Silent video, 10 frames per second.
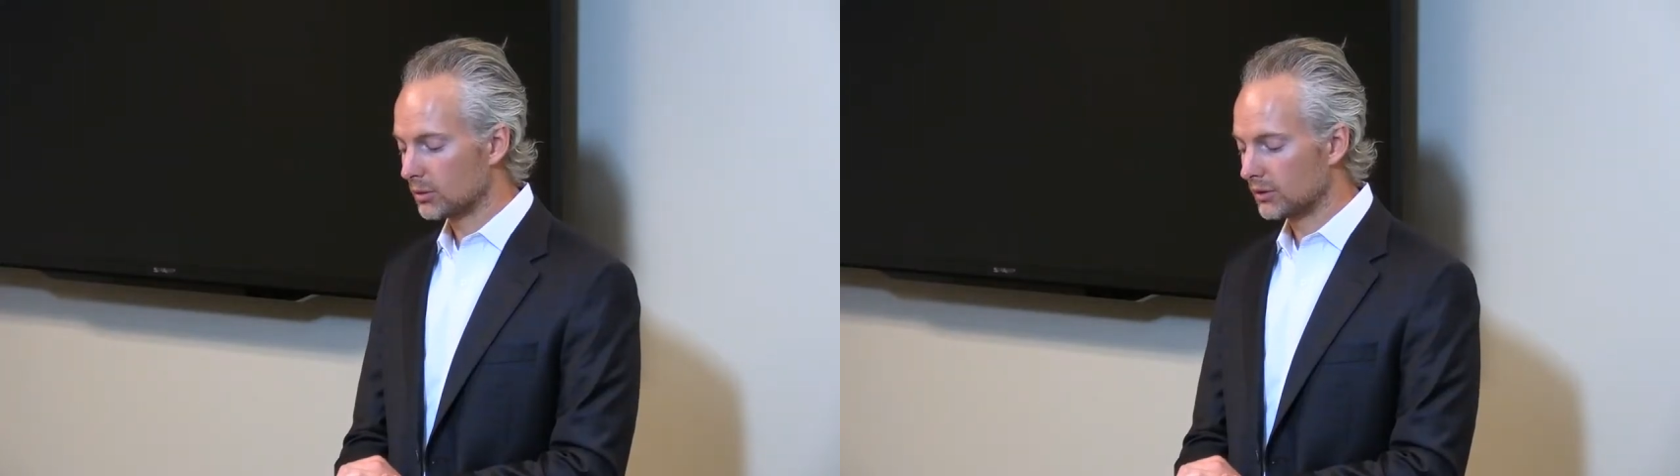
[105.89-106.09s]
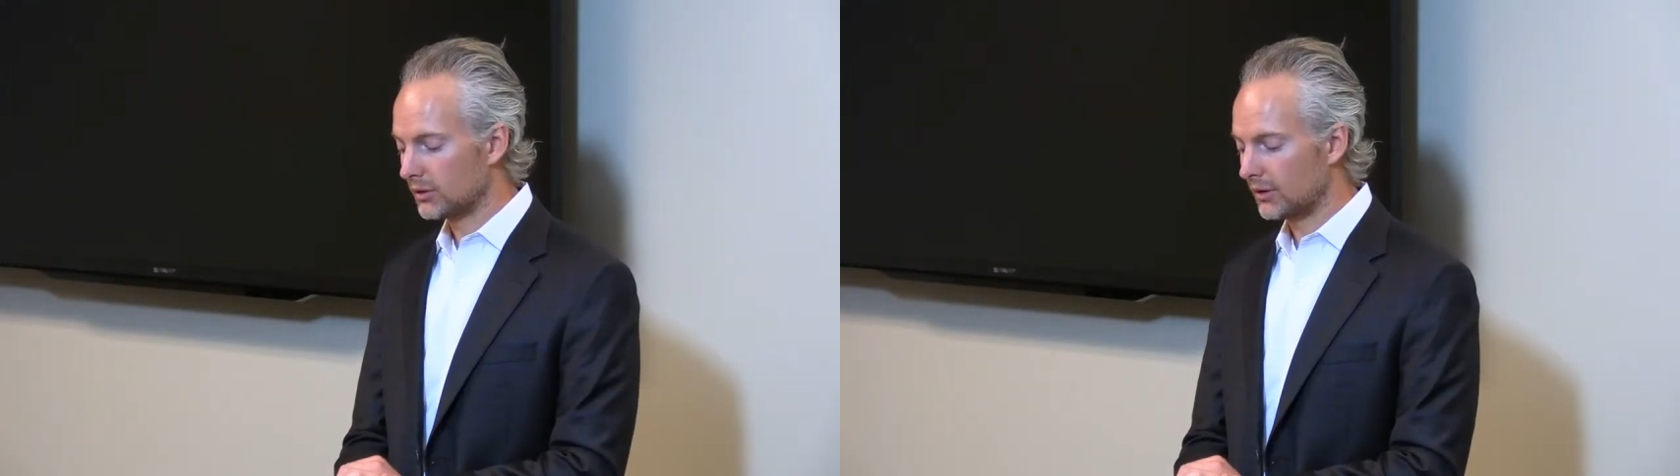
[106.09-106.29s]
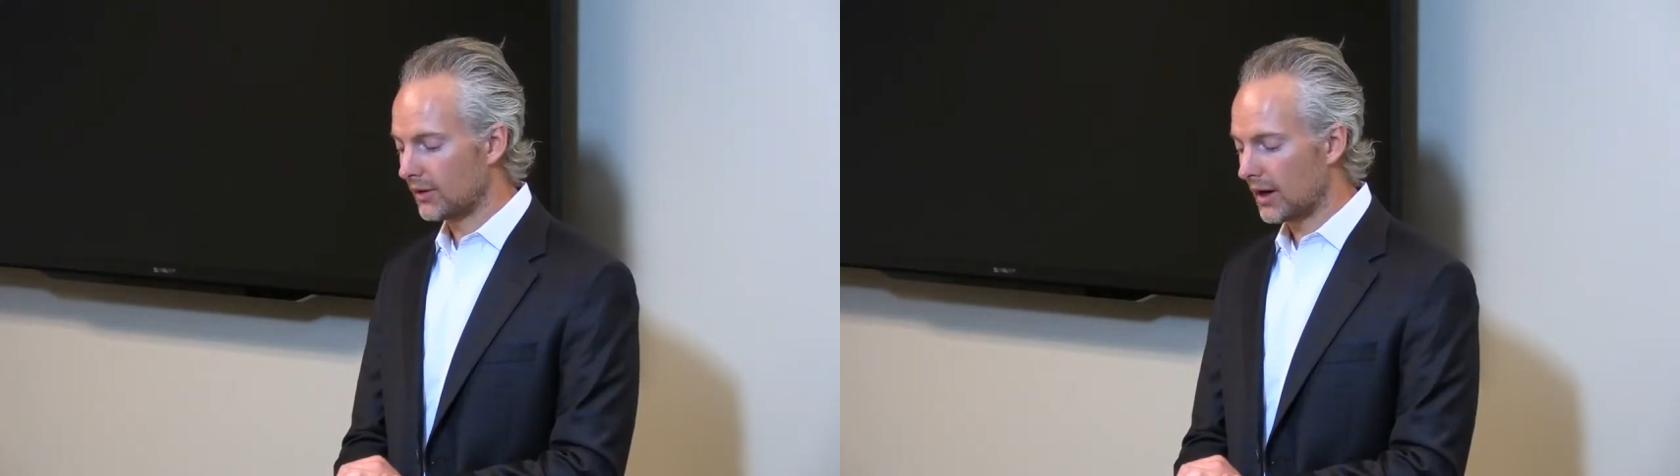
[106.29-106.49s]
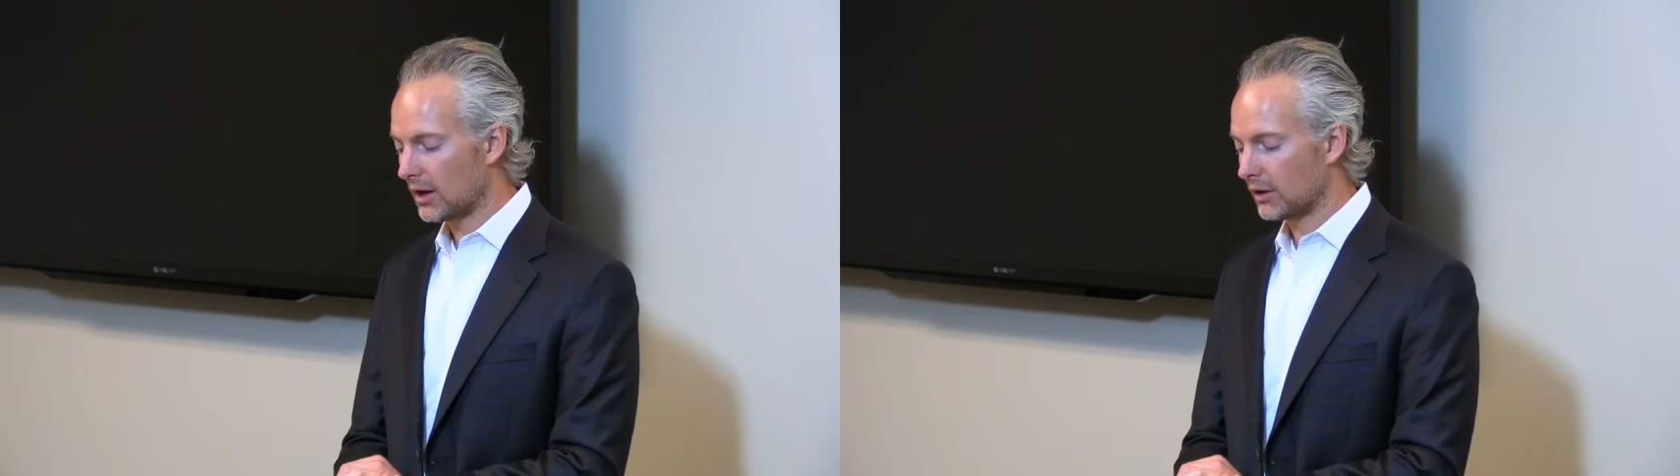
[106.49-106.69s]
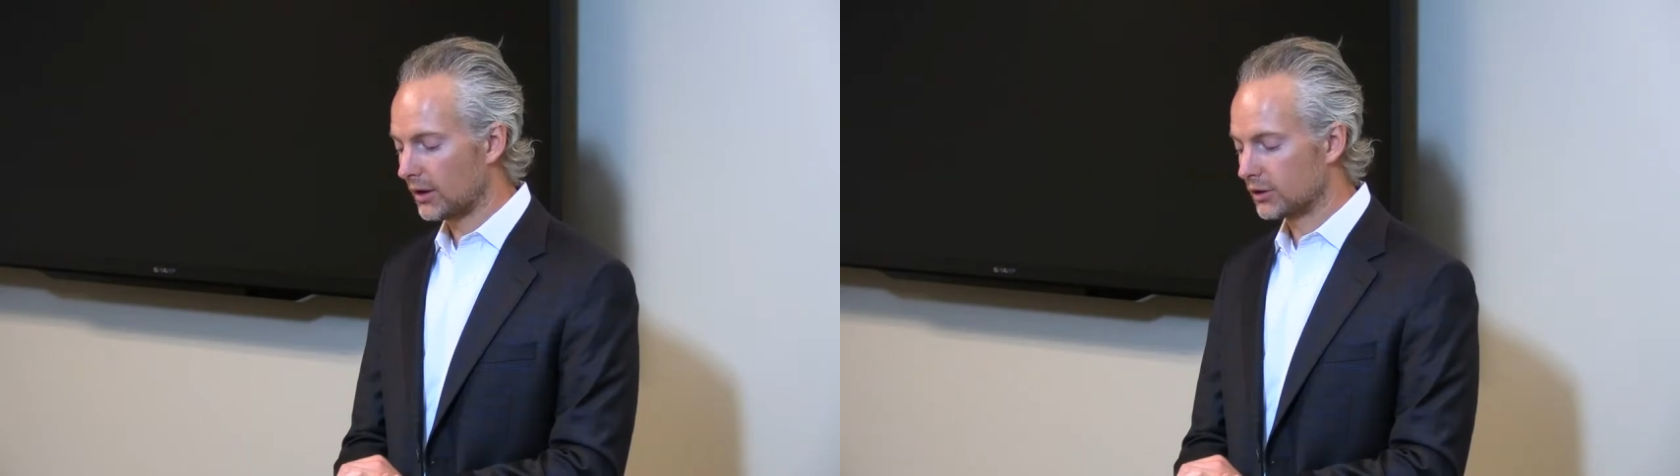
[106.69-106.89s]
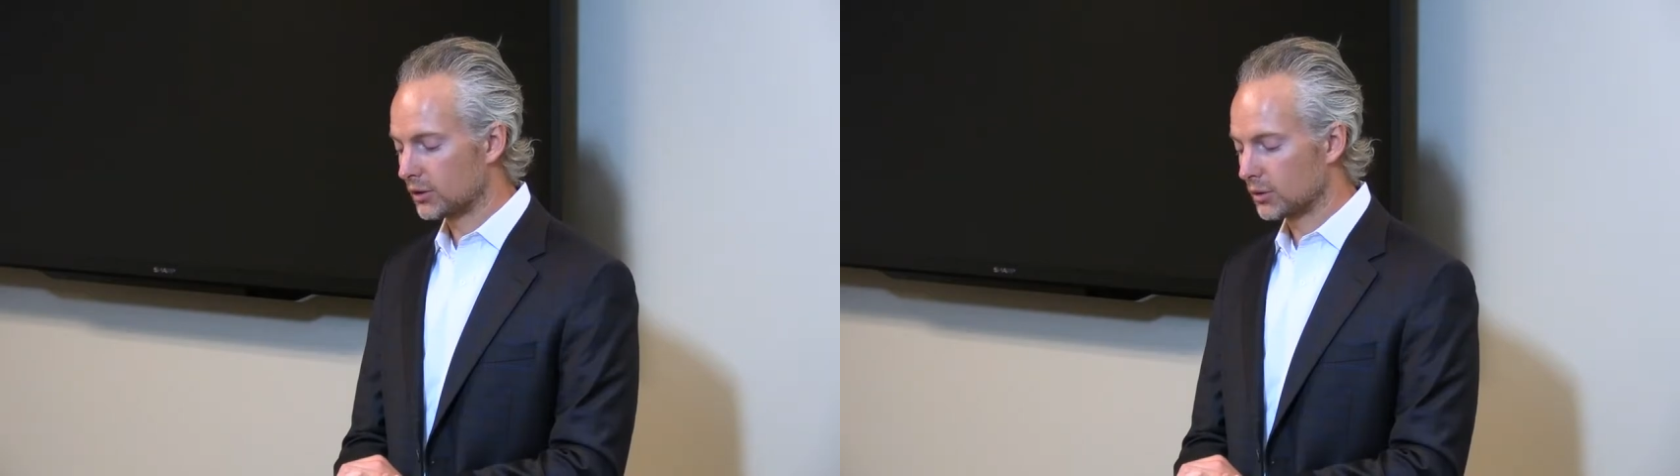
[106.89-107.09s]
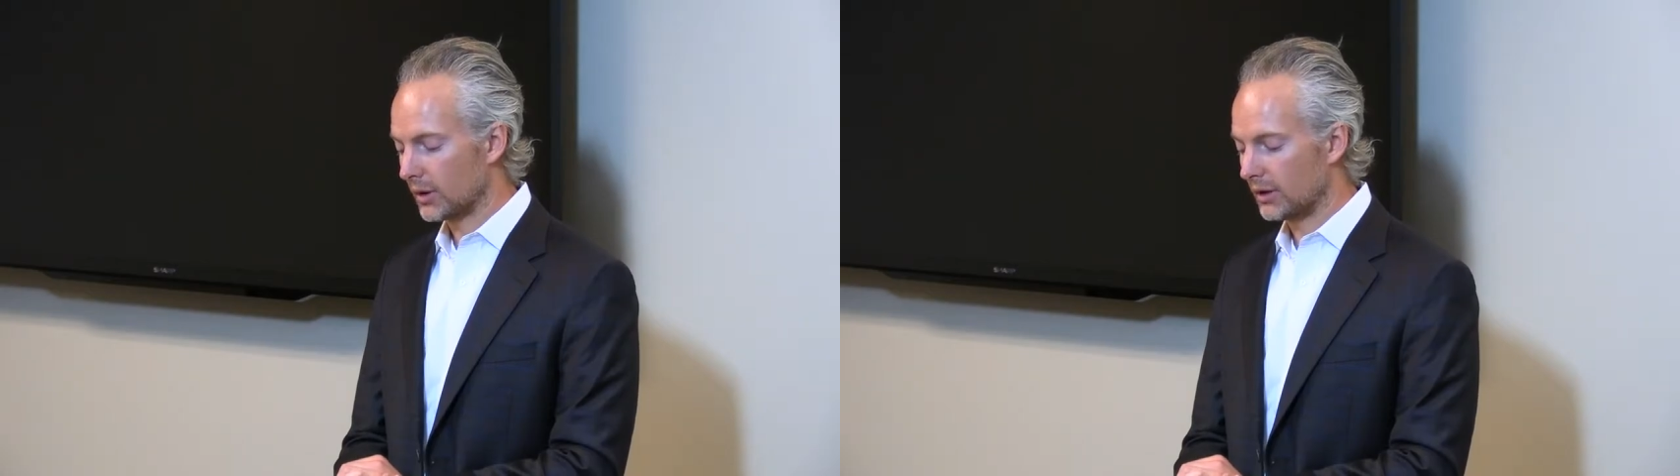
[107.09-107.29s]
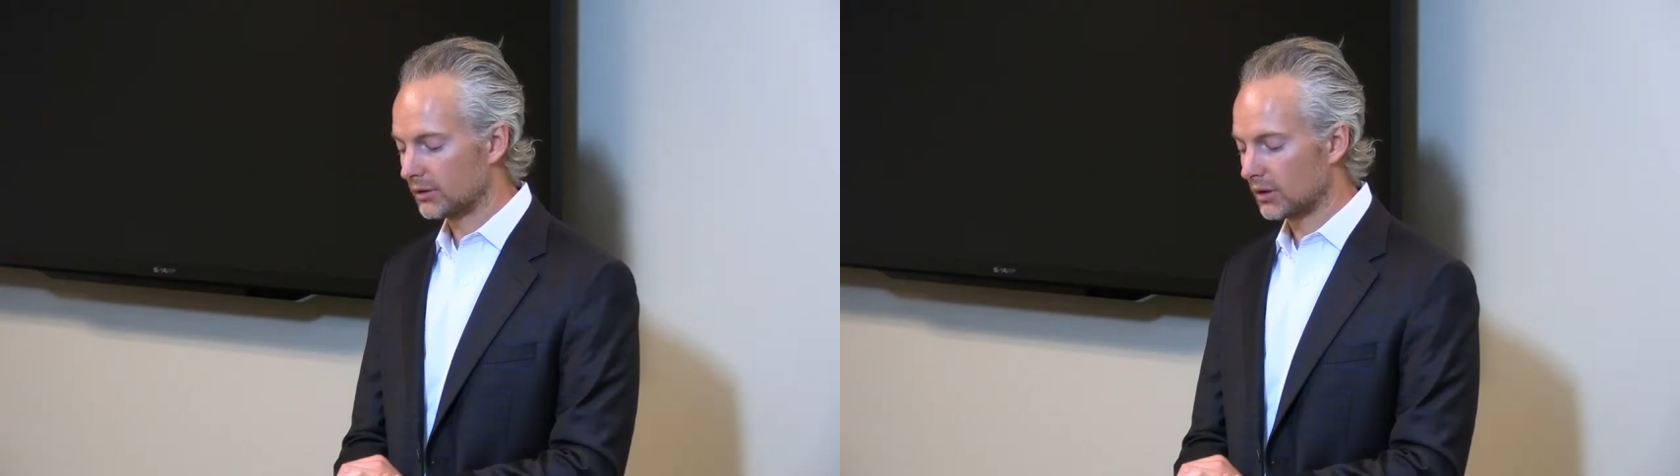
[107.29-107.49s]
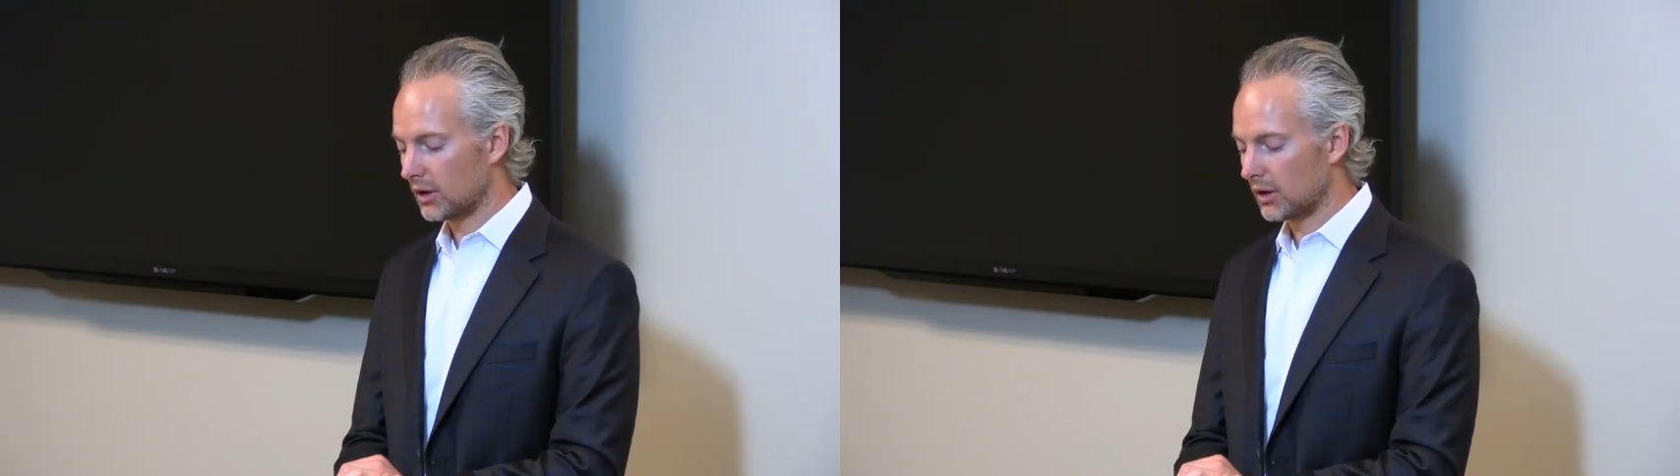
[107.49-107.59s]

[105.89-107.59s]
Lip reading: receive higher interest rates